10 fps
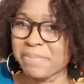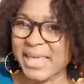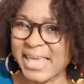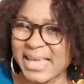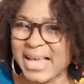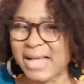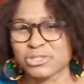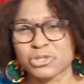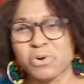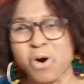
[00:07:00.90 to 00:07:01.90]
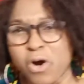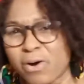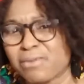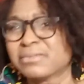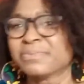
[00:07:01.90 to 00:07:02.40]
big and so
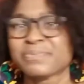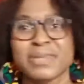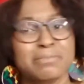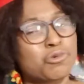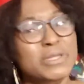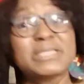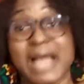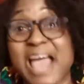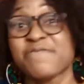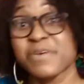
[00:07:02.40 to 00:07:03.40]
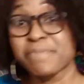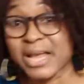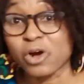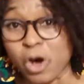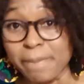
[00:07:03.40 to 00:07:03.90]
on, with heavy
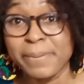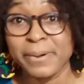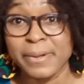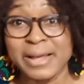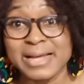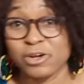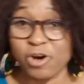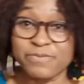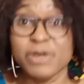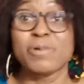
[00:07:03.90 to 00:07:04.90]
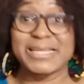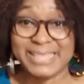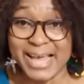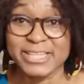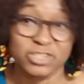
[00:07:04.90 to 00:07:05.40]
makeup covering with
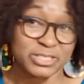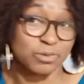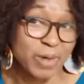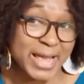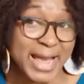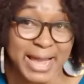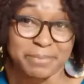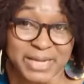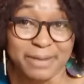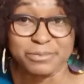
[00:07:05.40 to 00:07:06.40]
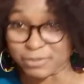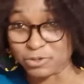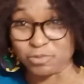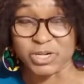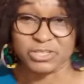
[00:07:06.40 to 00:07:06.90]
hair, just the way I am now.
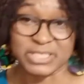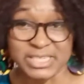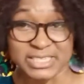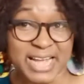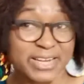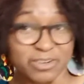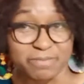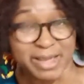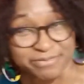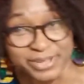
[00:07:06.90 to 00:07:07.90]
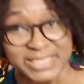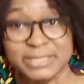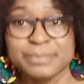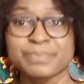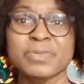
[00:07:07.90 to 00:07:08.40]
You will not see the side of my
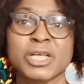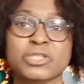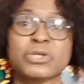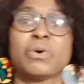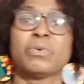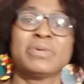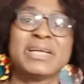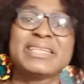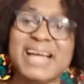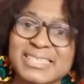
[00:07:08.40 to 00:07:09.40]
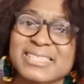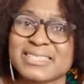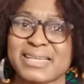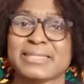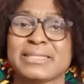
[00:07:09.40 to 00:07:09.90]
face. So that is
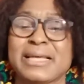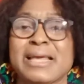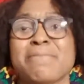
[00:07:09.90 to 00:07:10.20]
it.